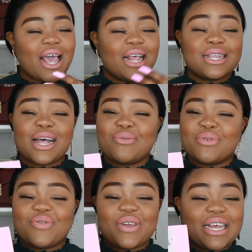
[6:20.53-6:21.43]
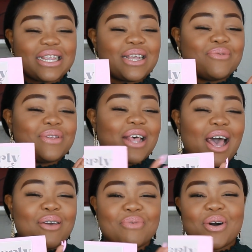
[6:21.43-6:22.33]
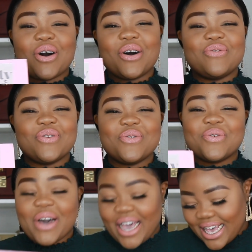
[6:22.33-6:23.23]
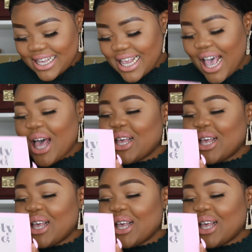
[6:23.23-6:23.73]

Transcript: it's got me feeling some type of ways.